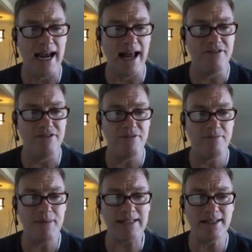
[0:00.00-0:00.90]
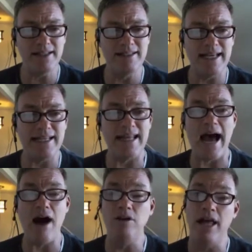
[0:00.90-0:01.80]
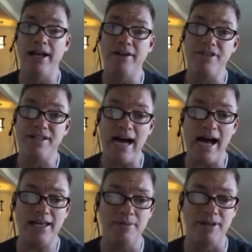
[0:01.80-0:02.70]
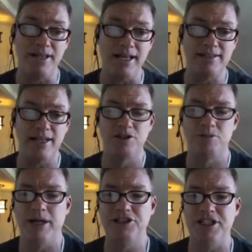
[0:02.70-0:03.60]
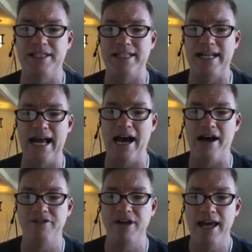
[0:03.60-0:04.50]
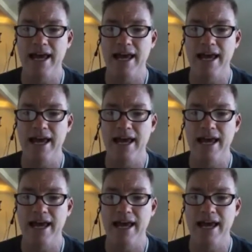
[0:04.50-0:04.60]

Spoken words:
And I've basically taken the outline of the document, the Excel spreadsheet that I have,